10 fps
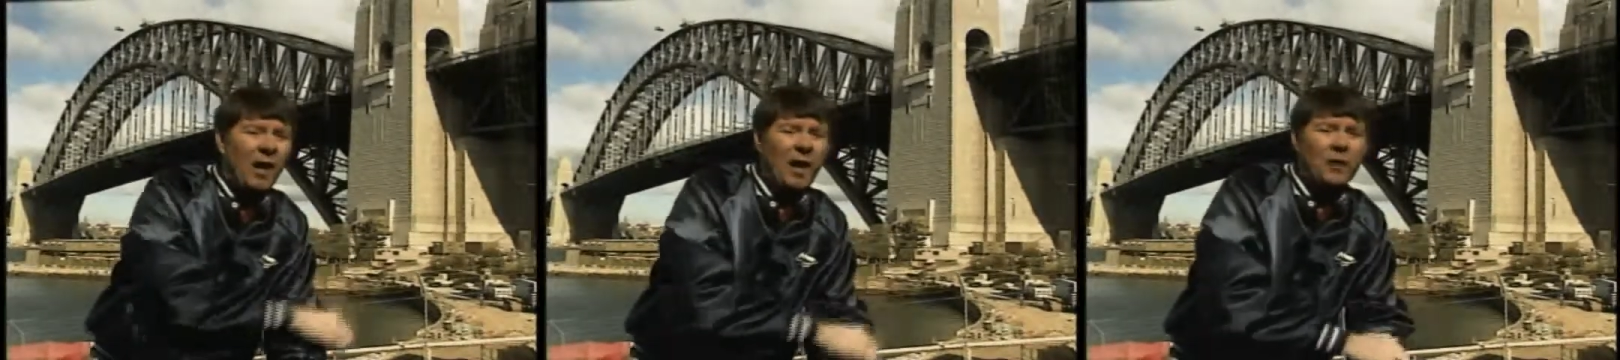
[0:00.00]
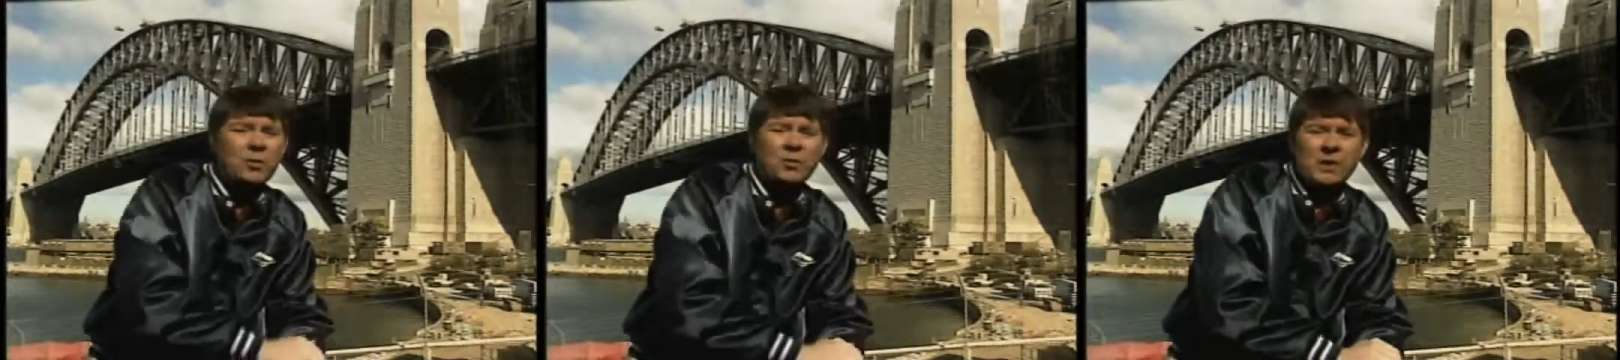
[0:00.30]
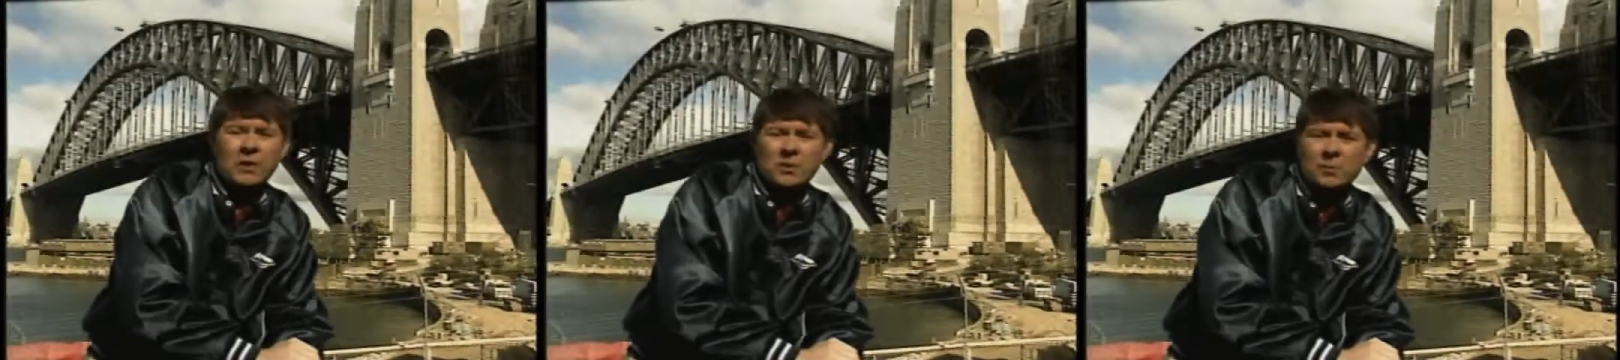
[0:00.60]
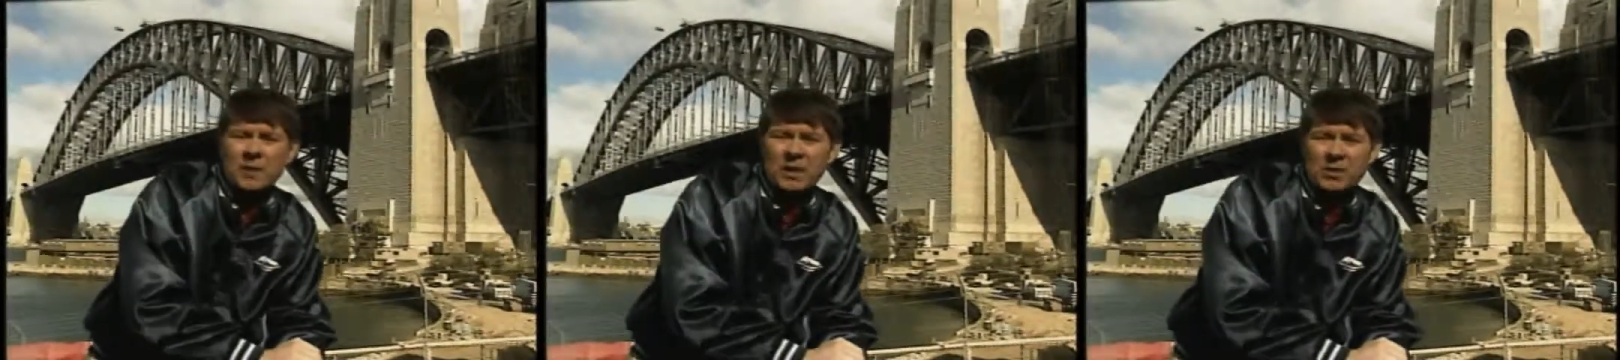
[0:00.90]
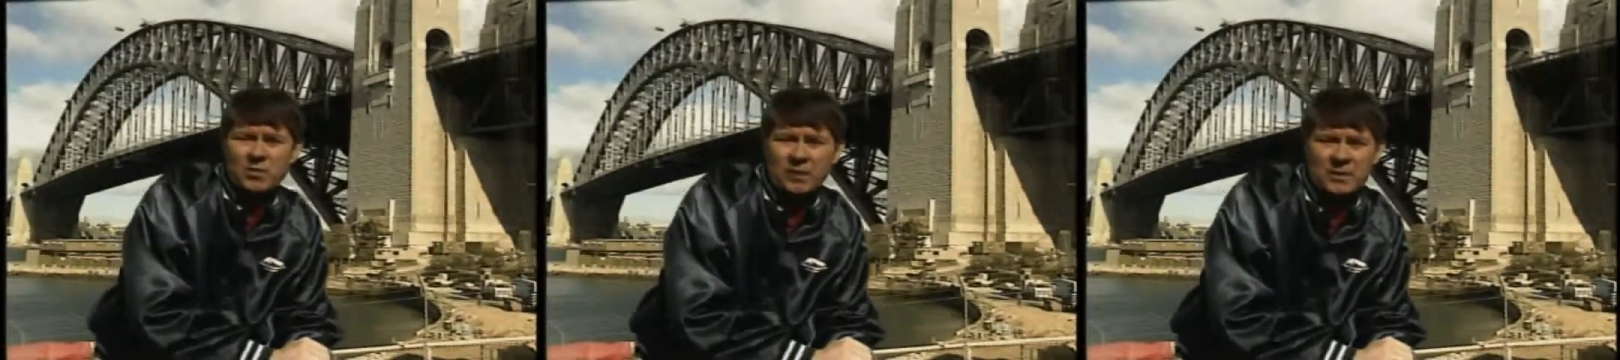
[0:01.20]
a new tunnel is being
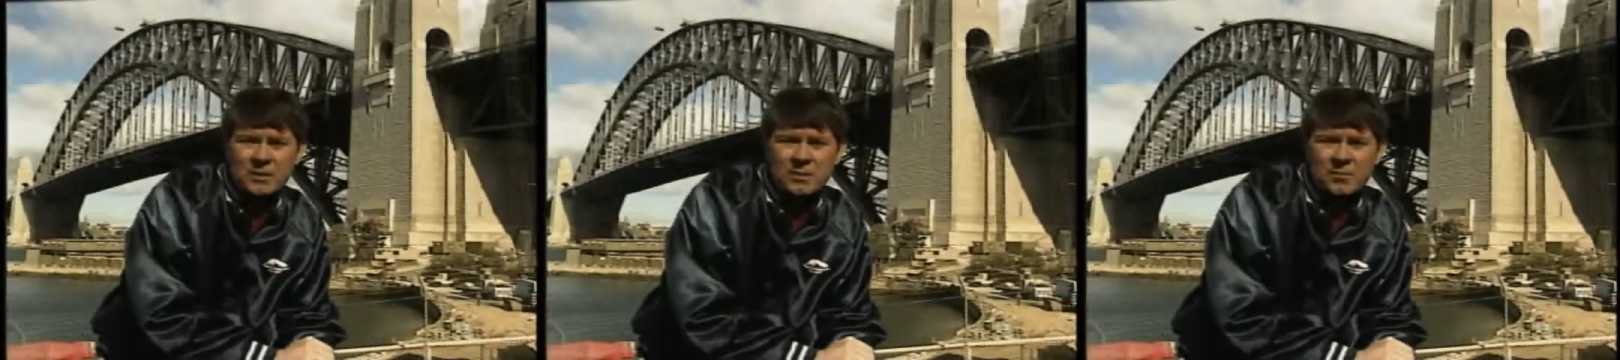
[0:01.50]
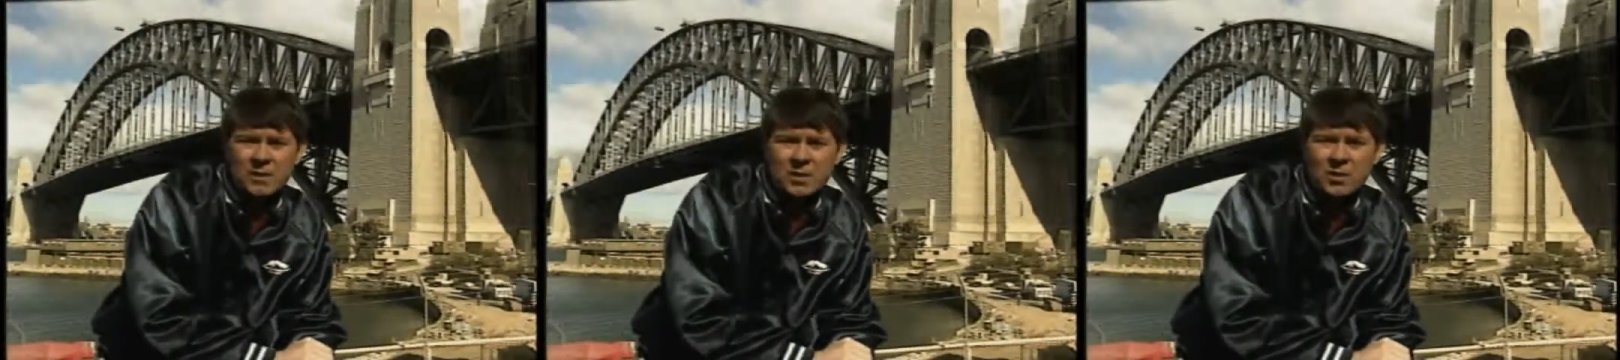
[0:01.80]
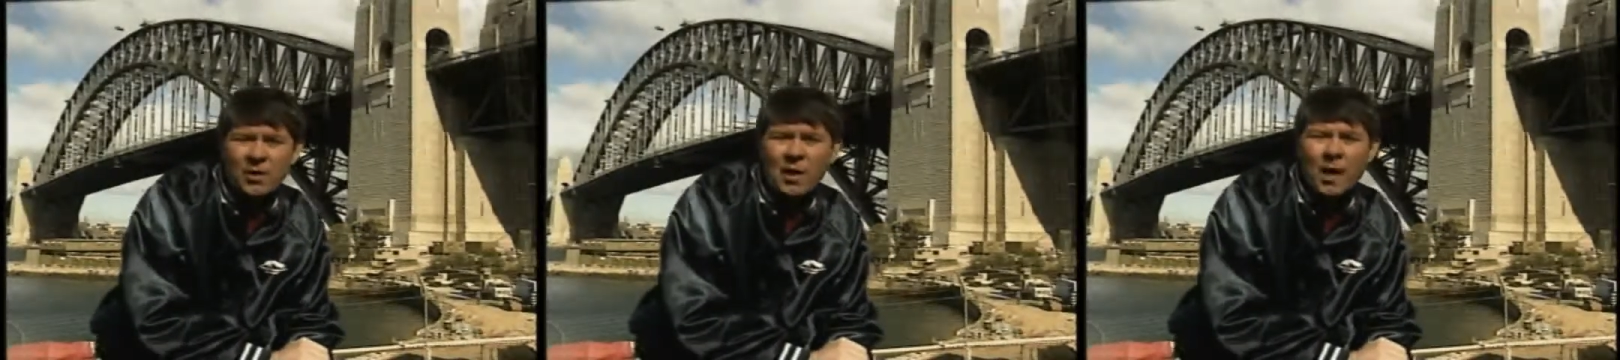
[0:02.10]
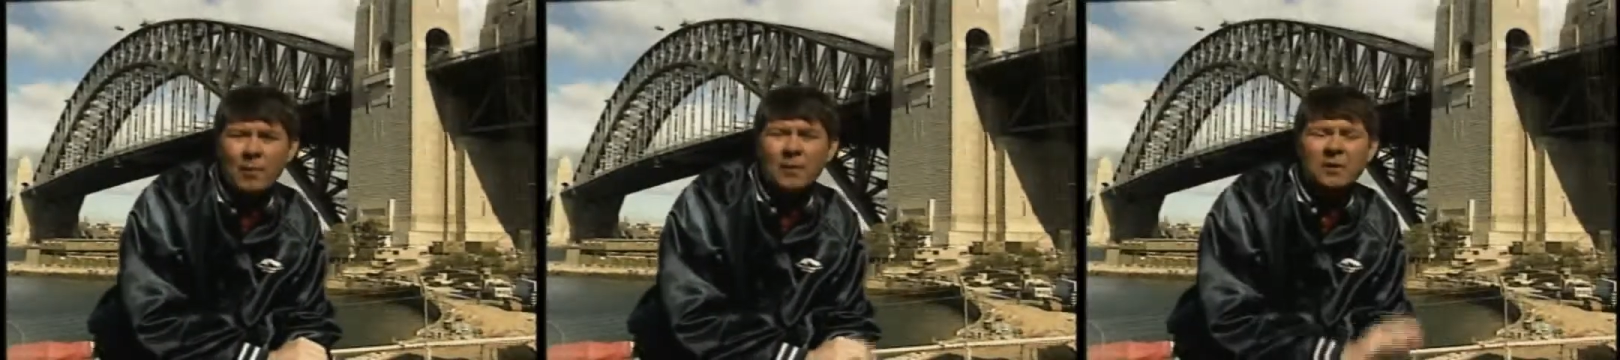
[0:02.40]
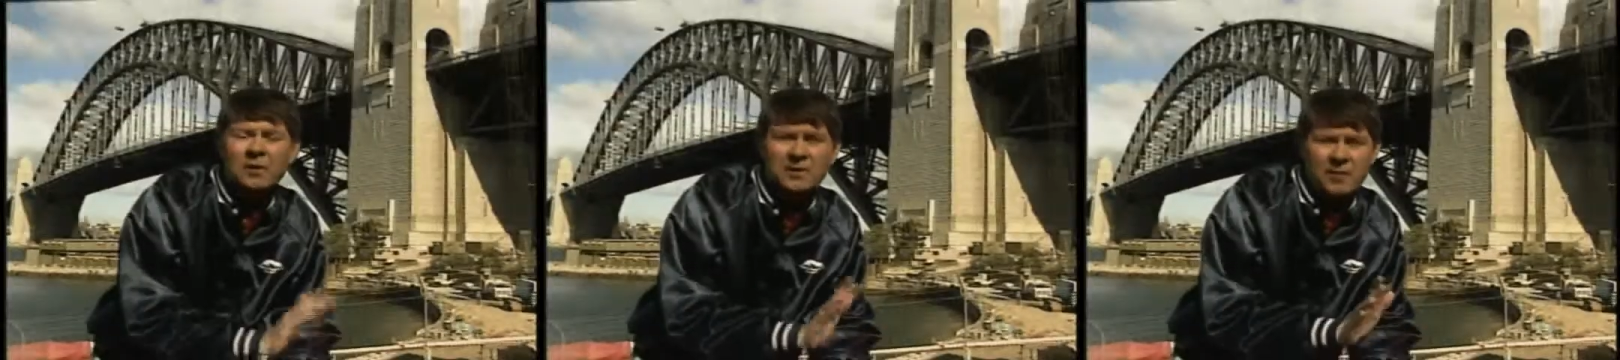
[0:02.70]
constructed that's going to help
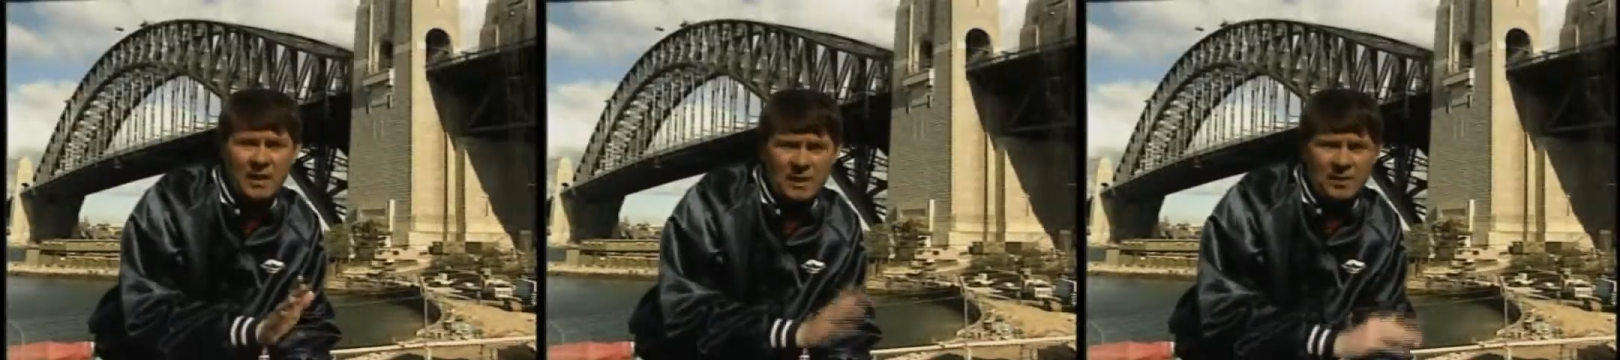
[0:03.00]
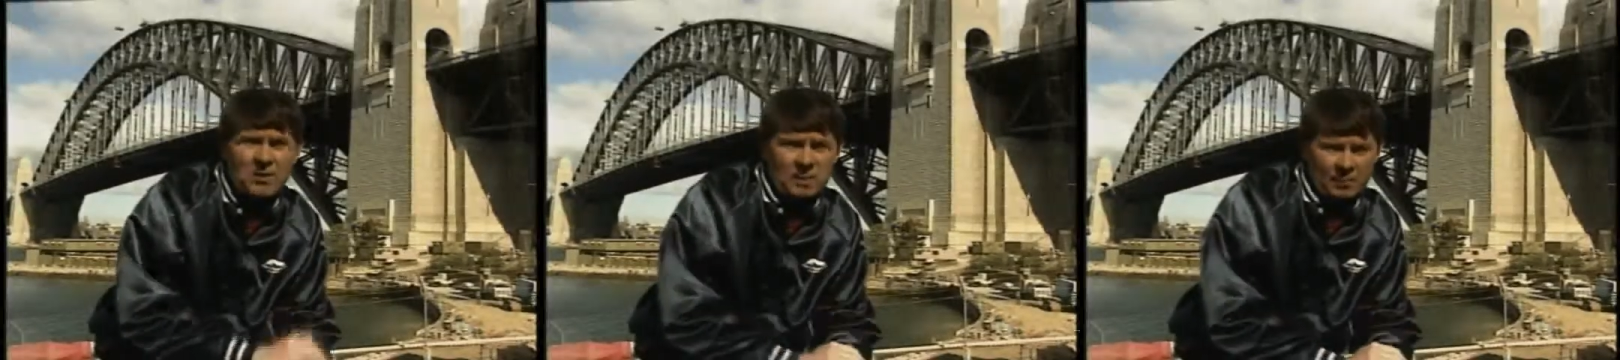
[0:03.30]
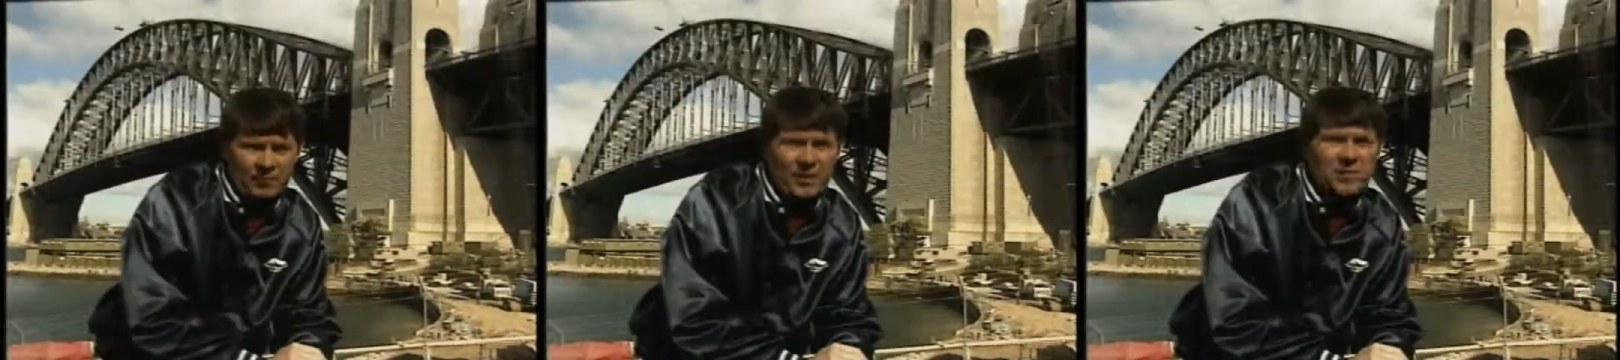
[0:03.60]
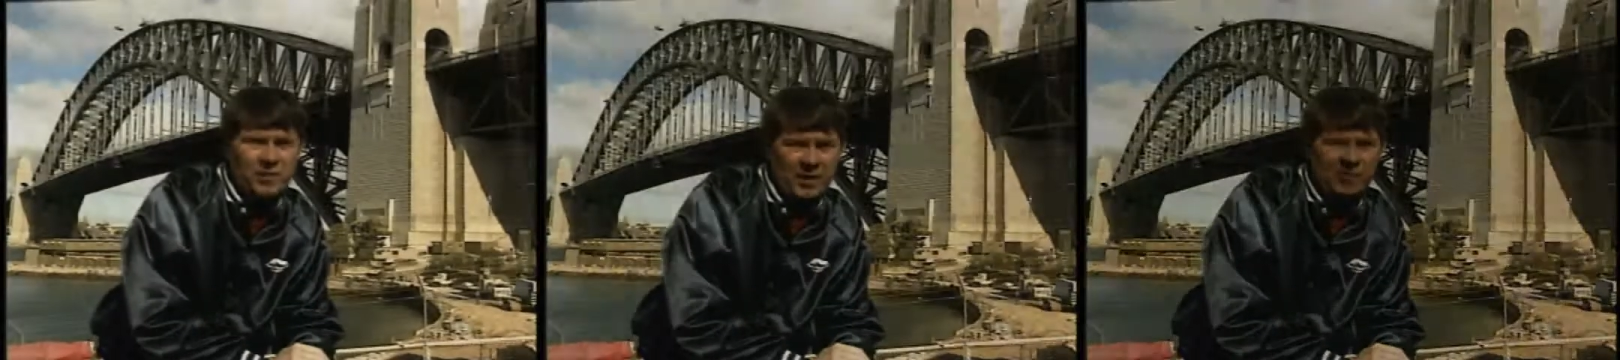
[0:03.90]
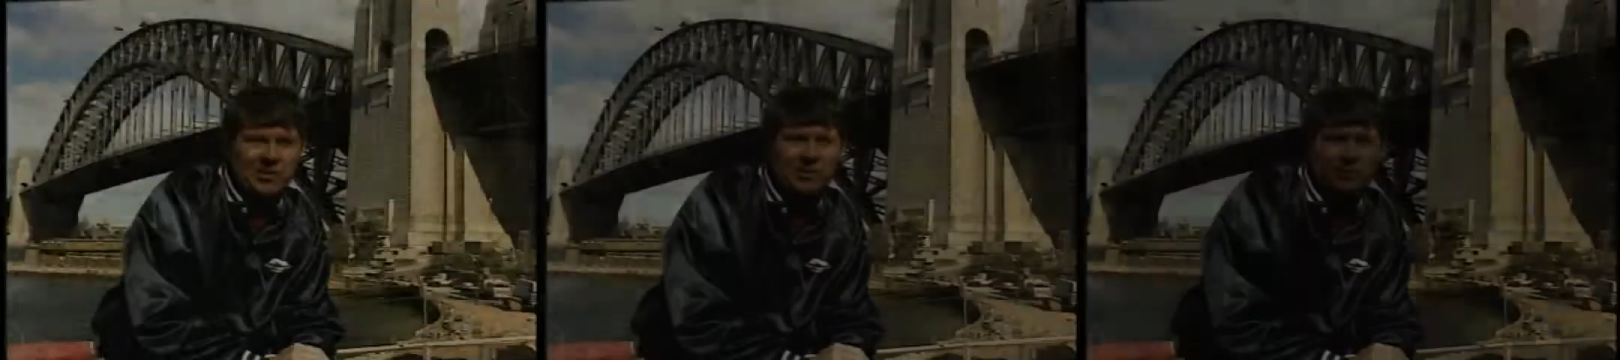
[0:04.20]
alleviate some of that traffic.